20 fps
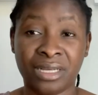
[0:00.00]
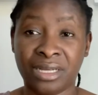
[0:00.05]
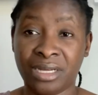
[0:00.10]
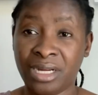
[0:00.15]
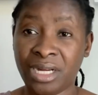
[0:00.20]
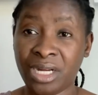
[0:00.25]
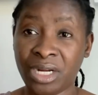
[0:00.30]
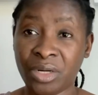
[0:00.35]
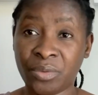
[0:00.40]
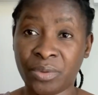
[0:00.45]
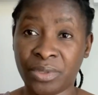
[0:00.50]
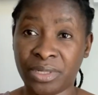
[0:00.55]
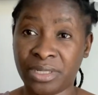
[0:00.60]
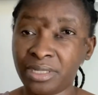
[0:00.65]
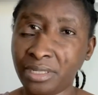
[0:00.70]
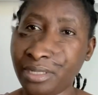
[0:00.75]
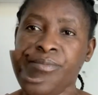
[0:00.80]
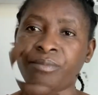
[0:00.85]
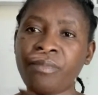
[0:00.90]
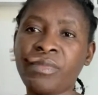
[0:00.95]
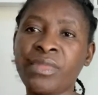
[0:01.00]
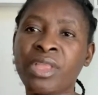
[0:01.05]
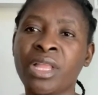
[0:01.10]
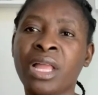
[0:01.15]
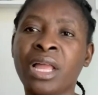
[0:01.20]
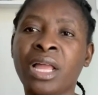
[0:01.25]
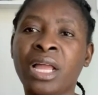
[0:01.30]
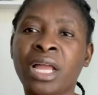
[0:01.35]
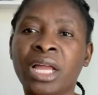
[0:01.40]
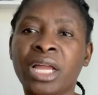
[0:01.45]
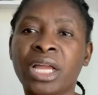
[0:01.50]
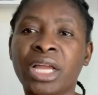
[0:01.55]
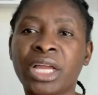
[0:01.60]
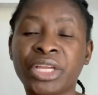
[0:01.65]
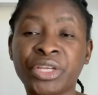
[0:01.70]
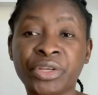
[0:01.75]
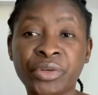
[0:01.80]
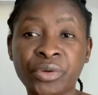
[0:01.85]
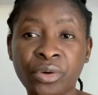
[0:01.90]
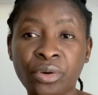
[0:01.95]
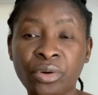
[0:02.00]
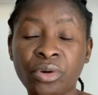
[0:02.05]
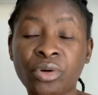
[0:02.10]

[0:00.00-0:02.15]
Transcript: power at the presence of the Lord. You know,